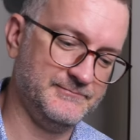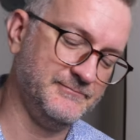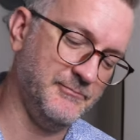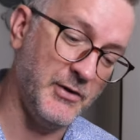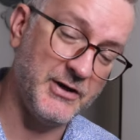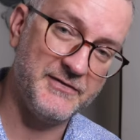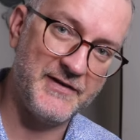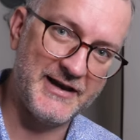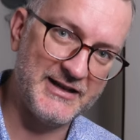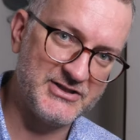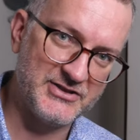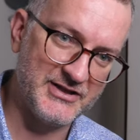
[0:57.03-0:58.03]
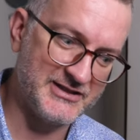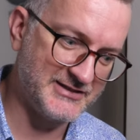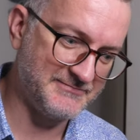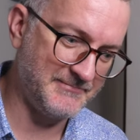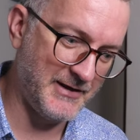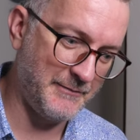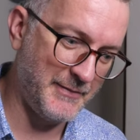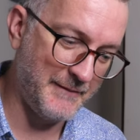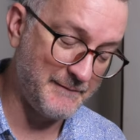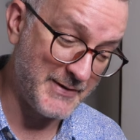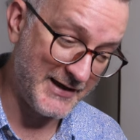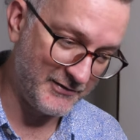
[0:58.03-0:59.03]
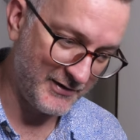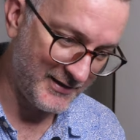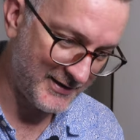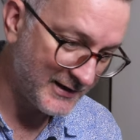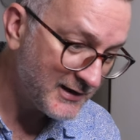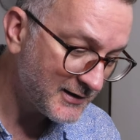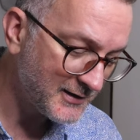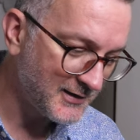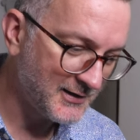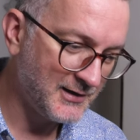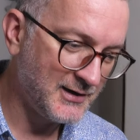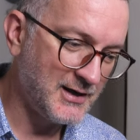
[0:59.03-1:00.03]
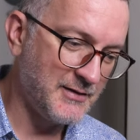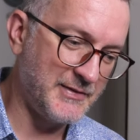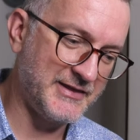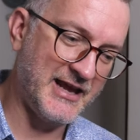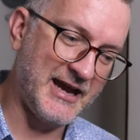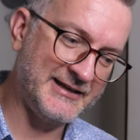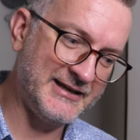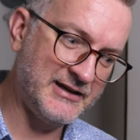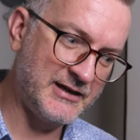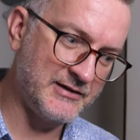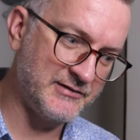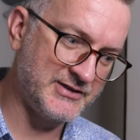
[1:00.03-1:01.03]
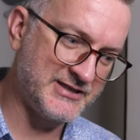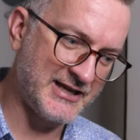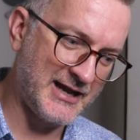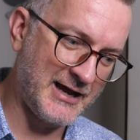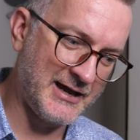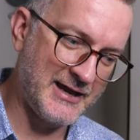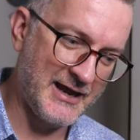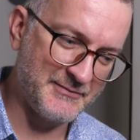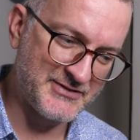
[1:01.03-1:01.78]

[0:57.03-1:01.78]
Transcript: modified it so that's a bit better, I think. But the idea here is that I am